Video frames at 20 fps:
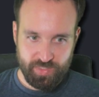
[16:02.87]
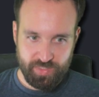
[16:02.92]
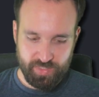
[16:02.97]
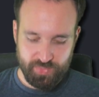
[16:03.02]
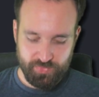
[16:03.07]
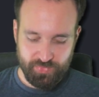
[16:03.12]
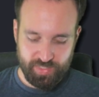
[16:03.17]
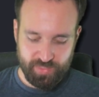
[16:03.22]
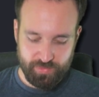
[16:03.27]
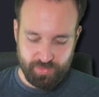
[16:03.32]

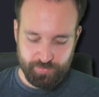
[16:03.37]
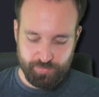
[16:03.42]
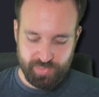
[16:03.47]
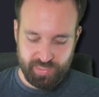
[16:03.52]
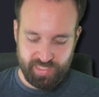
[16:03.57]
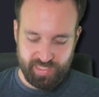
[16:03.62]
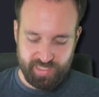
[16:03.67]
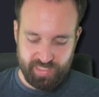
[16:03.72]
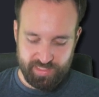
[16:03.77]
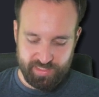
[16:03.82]
of our
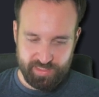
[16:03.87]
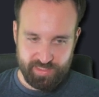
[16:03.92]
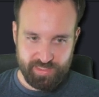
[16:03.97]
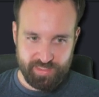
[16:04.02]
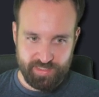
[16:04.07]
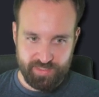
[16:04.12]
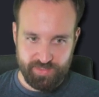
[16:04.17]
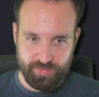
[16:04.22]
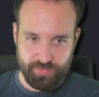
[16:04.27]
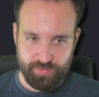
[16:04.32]
player,
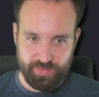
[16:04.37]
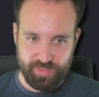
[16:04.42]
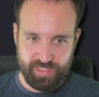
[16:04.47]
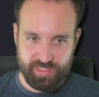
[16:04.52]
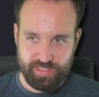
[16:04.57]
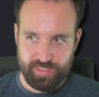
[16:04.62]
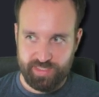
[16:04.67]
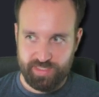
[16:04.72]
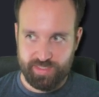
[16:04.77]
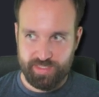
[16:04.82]
so
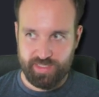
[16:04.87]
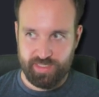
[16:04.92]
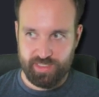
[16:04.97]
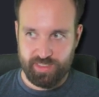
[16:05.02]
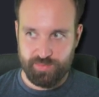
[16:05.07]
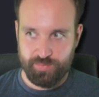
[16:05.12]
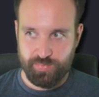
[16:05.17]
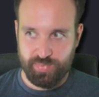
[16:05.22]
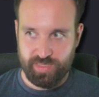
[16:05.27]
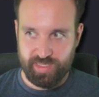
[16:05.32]
this
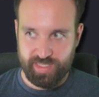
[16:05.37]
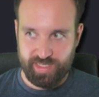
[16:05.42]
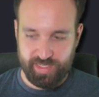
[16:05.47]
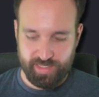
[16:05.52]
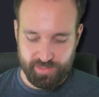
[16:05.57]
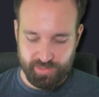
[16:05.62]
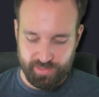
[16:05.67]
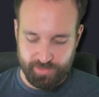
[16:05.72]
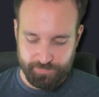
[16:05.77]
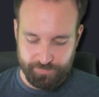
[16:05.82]
dot
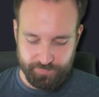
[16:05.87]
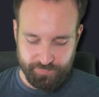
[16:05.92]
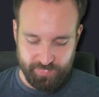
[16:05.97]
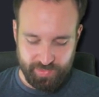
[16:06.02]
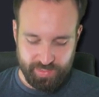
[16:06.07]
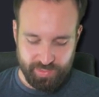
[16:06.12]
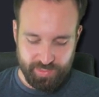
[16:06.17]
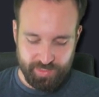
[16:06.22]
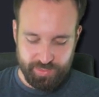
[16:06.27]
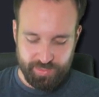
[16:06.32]
player
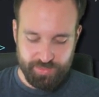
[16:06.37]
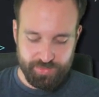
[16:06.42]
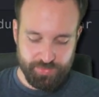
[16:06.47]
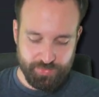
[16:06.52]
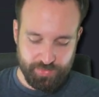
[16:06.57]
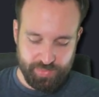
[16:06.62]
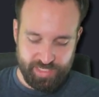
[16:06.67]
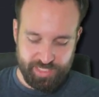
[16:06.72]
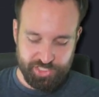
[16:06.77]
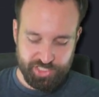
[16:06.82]

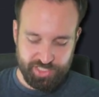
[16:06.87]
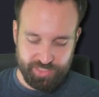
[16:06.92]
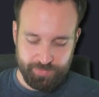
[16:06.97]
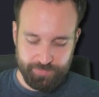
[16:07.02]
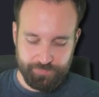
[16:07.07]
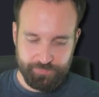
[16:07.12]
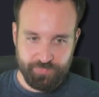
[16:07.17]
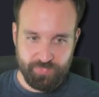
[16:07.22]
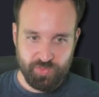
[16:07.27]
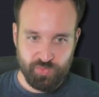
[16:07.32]

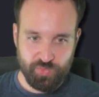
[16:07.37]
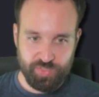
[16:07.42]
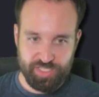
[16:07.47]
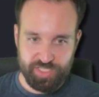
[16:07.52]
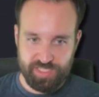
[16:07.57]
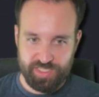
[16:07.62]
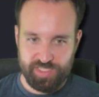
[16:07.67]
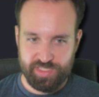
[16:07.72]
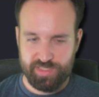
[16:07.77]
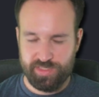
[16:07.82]
duration, which
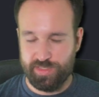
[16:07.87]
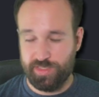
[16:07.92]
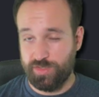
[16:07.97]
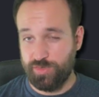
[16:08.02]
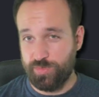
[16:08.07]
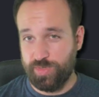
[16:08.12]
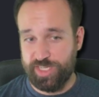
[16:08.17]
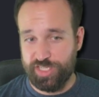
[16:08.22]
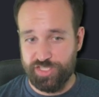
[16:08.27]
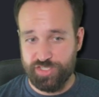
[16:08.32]
is the
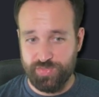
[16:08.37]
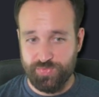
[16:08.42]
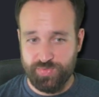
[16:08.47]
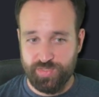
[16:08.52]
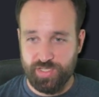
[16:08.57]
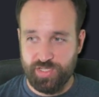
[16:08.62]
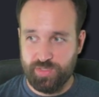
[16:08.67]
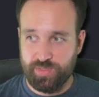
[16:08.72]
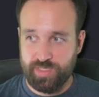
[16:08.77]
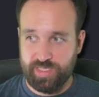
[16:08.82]
duration of
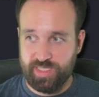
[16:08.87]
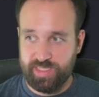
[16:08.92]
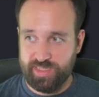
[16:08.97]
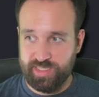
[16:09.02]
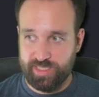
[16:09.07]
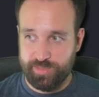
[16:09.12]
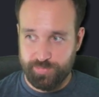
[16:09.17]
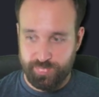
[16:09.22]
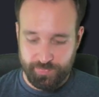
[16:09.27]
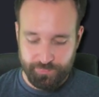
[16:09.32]
the whole
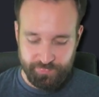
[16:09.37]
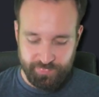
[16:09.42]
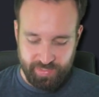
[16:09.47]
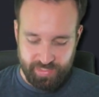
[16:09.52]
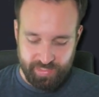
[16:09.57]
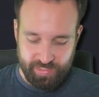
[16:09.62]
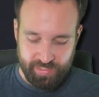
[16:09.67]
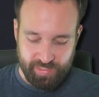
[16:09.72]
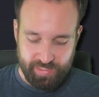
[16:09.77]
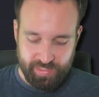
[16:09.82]
clip,
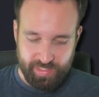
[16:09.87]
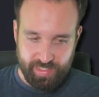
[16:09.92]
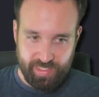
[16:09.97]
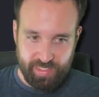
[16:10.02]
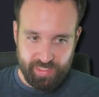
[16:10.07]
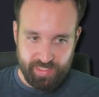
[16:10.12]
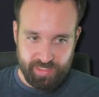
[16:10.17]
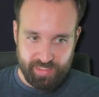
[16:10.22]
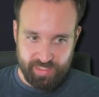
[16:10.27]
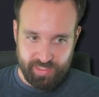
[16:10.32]

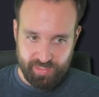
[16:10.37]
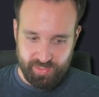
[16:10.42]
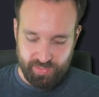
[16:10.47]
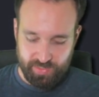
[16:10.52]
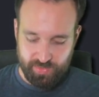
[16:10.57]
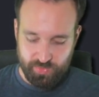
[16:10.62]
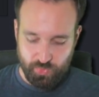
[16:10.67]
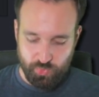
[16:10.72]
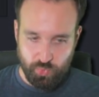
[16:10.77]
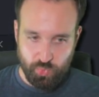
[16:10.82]
and
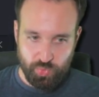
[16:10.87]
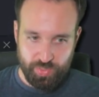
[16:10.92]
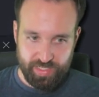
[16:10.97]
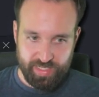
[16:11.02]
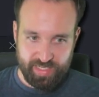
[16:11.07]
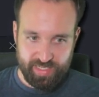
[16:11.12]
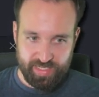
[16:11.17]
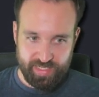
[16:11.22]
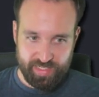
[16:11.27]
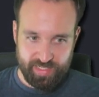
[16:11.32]
then we
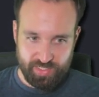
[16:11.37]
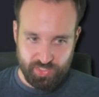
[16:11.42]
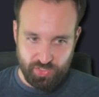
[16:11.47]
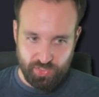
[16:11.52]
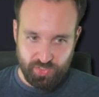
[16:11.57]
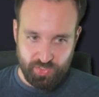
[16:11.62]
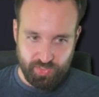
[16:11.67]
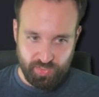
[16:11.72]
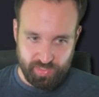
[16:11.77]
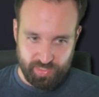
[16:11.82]
can
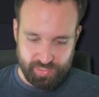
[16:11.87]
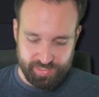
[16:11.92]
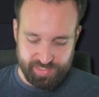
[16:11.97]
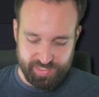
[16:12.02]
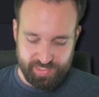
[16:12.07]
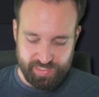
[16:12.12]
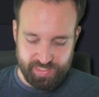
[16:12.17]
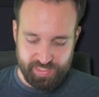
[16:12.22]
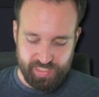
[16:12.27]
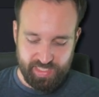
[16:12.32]
call
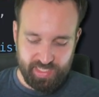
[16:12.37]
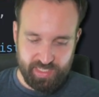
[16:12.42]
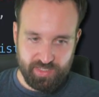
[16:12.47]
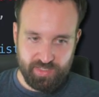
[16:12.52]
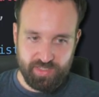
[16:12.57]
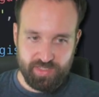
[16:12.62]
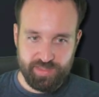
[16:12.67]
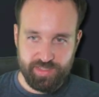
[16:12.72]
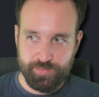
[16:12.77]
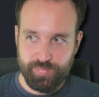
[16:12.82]
seek
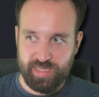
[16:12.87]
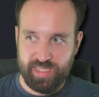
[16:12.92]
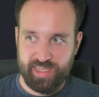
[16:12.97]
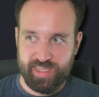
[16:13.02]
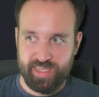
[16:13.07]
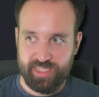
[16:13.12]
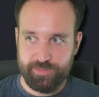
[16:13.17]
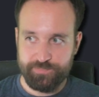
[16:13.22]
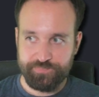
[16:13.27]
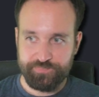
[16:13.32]
on the
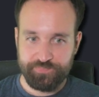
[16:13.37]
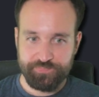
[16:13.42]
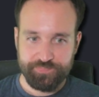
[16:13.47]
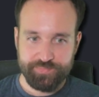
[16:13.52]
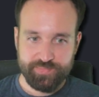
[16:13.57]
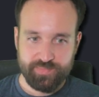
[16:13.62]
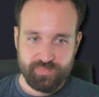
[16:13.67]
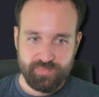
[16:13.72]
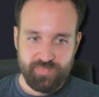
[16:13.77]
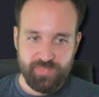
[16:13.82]
player
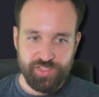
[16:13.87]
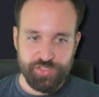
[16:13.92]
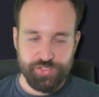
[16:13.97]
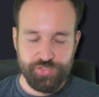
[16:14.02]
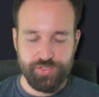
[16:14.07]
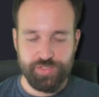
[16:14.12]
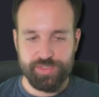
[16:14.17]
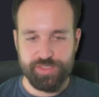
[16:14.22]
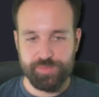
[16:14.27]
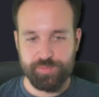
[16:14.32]

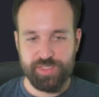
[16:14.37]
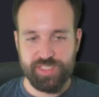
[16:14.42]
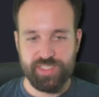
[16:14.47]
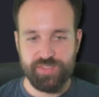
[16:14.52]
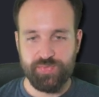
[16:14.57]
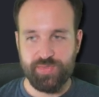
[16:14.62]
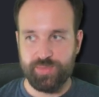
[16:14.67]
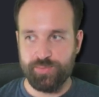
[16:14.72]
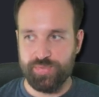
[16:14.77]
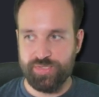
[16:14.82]
to a
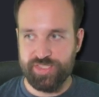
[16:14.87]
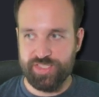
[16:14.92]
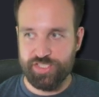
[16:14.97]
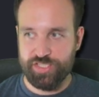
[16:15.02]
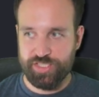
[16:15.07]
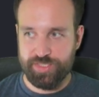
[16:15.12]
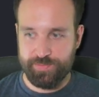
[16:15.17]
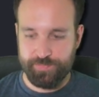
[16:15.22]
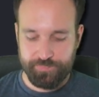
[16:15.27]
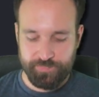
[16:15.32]
specific
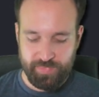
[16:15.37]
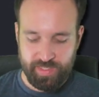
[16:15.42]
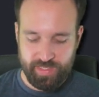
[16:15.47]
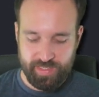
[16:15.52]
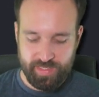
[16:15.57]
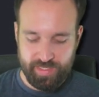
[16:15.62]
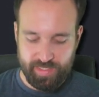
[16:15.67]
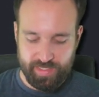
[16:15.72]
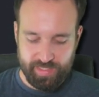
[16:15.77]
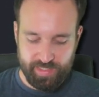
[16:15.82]
position,
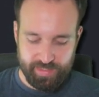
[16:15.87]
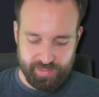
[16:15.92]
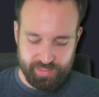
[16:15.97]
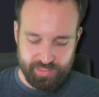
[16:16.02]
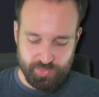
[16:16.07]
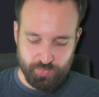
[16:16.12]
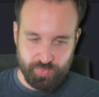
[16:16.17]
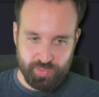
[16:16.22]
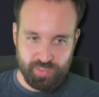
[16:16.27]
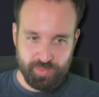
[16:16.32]
and
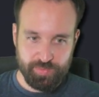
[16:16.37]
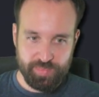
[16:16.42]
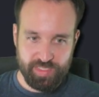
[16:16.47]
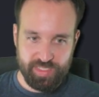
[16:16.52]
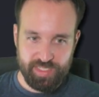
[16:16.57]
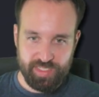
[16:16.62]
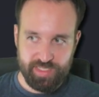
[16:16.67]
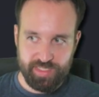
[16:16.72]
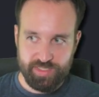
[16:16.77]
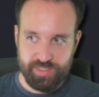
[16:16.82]
this will
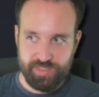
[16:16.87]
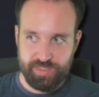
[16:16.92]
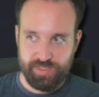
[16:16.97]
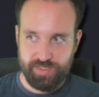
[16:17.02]
be